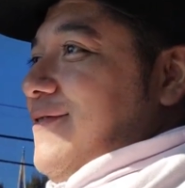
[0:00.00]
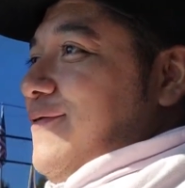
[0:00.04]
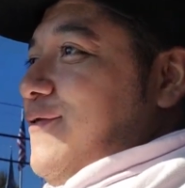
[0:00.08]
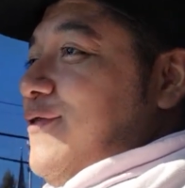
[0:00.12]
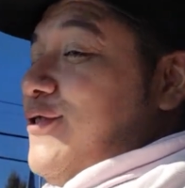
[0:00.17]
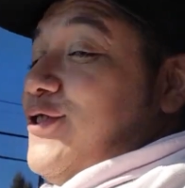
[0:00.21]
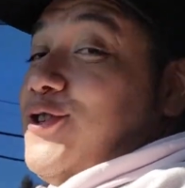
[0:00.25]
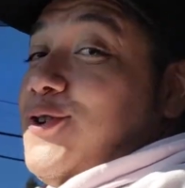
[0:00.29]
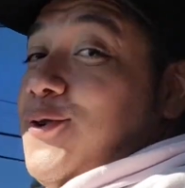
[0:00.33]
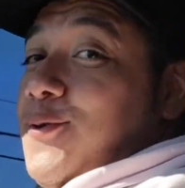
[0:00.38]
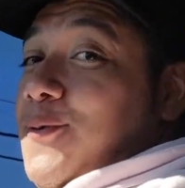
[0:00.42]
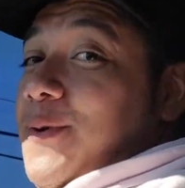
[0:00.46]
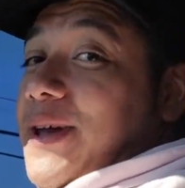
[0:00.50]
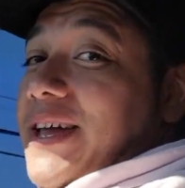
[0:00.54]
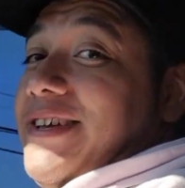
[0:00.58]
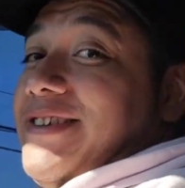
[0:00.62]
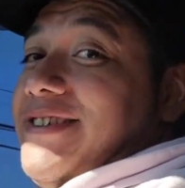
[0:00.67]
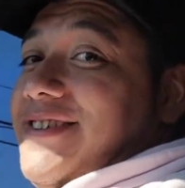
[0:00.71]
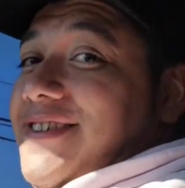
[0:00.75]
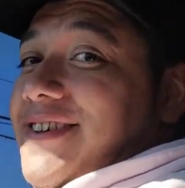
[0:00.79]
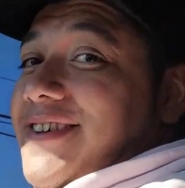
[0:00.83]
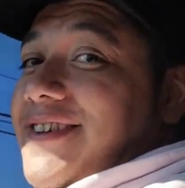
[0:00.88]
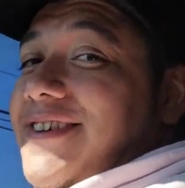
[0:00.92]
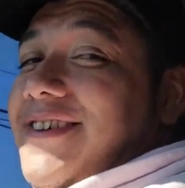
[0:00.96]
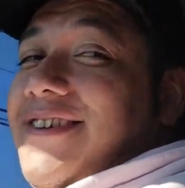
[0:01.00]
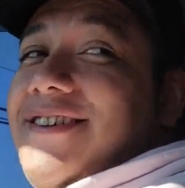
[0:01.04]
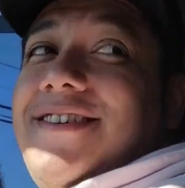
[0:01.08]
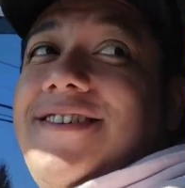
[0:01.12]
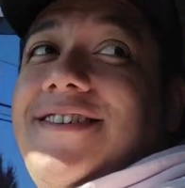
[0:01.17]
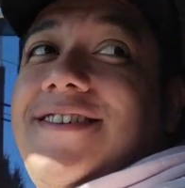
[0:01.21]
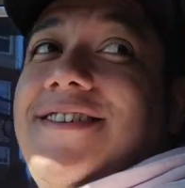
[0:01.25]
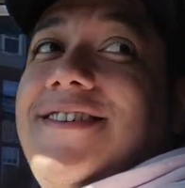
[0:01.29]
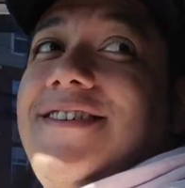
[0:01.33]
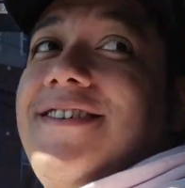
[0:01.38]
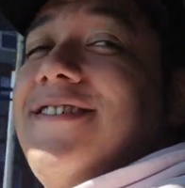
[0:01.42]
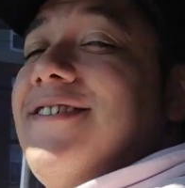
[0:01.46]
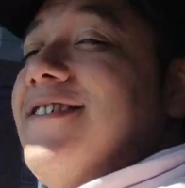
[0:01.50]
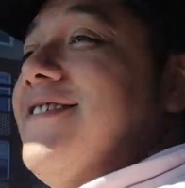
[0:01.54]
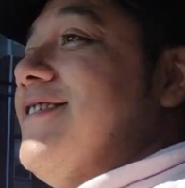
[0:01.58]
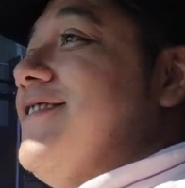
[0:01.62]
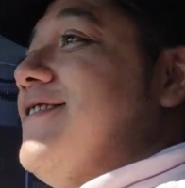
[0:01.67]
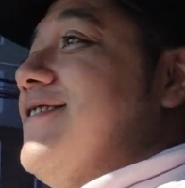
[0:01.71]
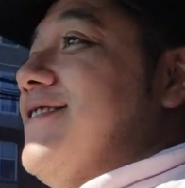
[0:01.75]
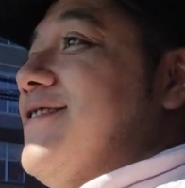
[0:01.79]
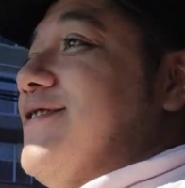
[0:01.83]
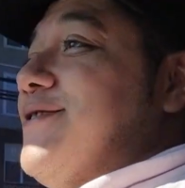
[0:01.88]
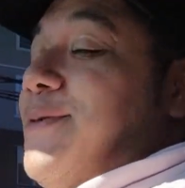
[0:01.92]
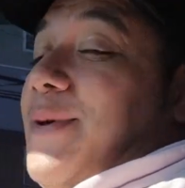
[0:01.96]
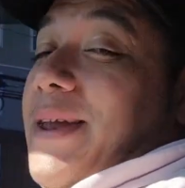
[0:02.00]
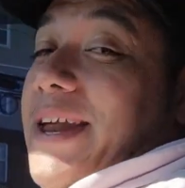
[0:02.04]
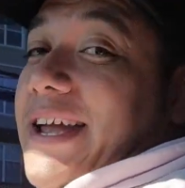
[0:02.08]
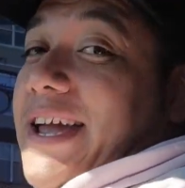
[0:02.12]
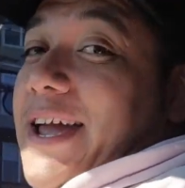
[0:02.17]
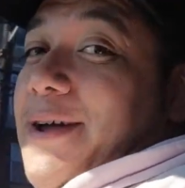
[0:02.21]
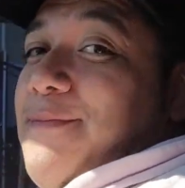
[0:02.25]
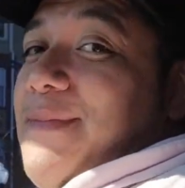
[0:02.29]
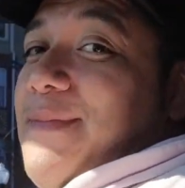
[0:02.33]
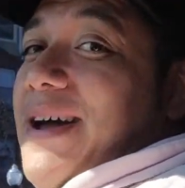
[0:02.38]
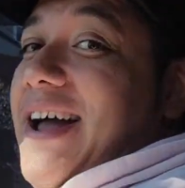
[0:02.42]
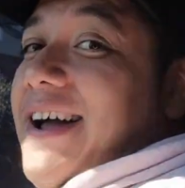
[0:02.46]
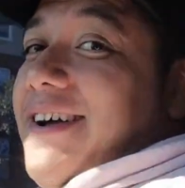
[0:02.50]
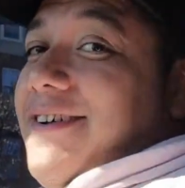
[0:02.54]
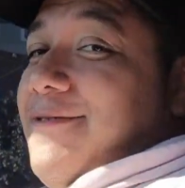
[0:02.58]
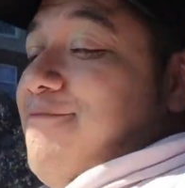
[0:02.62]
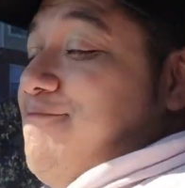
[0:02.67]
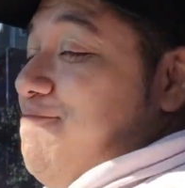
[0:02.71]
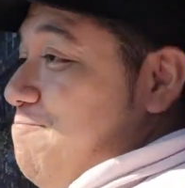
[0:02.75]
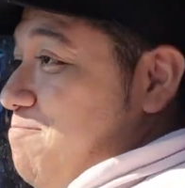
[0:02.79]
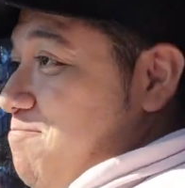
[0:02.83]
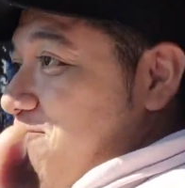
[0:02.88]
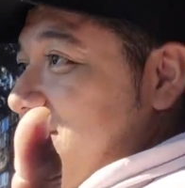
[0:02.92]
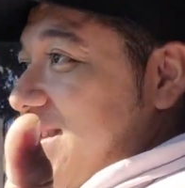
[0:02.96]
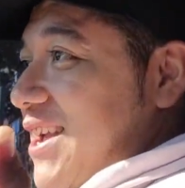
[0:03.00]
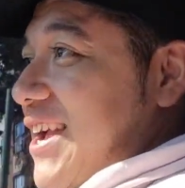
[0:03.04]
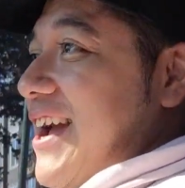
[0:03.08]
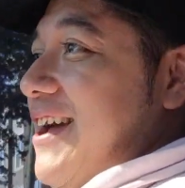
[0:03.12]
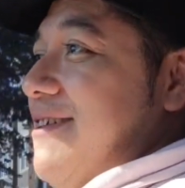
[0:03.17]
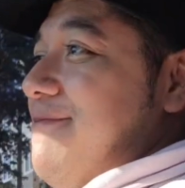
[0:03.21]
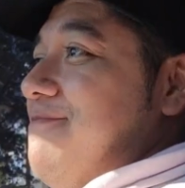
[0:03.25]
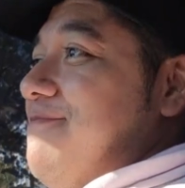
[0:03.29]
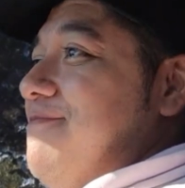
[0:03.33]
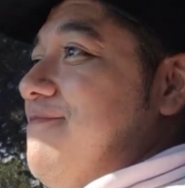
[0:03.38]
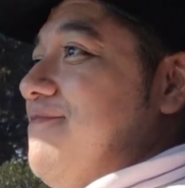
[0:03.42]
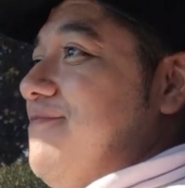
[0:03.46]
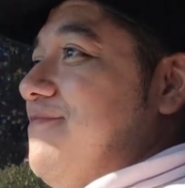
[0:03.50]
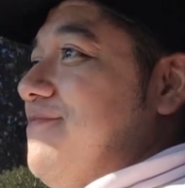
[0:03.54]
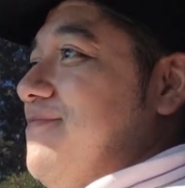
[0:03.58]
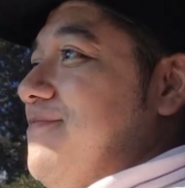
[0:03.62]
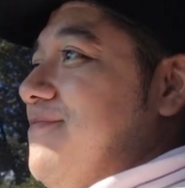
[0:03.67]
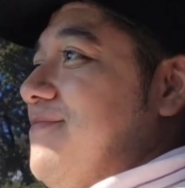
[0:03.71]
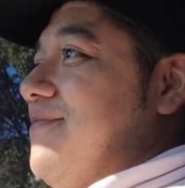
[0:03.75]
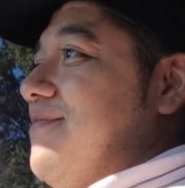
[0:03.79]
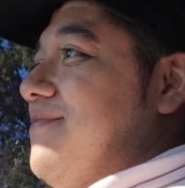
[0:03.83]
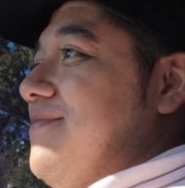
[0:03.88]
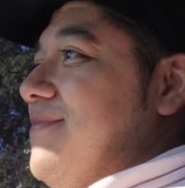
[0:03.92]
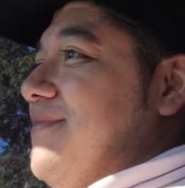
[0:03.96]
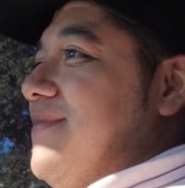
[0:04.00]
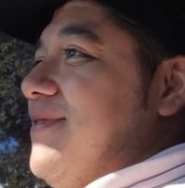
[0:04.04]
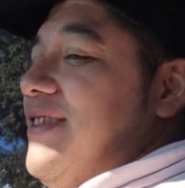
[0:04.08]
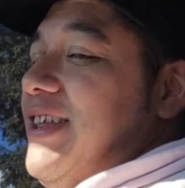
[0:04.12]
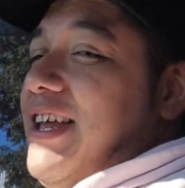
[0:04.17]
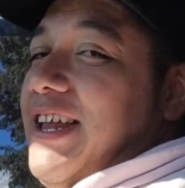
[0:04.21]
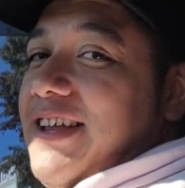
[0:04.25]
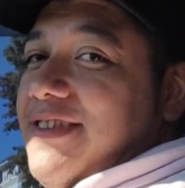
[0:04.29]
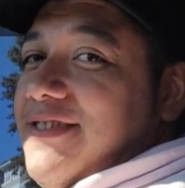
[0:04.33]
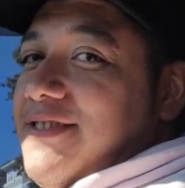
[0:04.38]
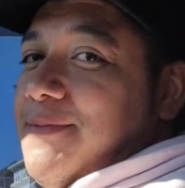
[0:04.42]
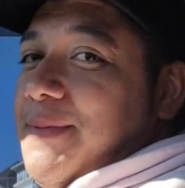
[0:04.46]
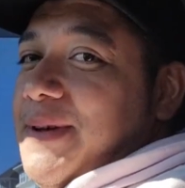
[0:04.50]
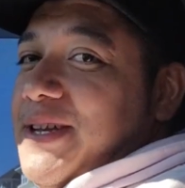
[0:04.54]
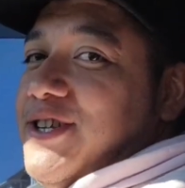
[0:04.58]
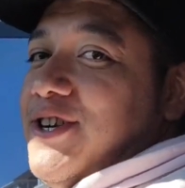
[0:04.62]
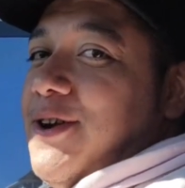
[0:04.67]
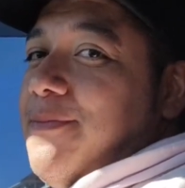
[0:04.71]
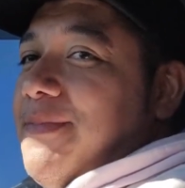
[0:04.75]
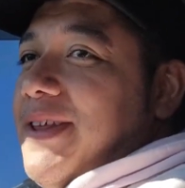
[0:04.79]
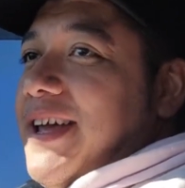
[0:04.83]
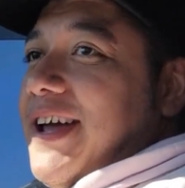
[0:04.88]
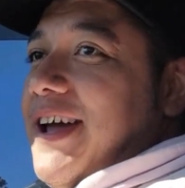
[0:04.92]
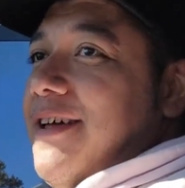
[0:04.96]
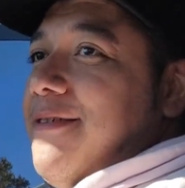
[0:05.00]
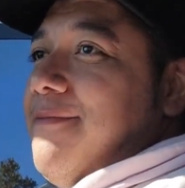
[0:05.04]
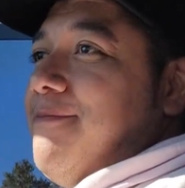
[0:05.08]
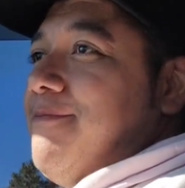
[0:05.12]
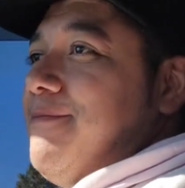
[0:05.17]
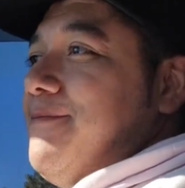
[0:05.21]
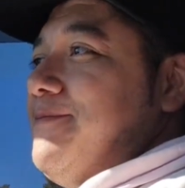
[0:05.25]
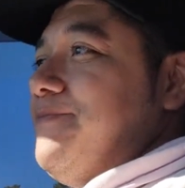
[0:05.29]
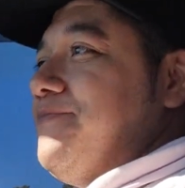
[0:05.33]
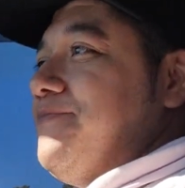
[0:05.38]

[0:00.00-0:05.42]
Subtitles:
for 2 weeks. So when I came back, again, needed to be jumped again.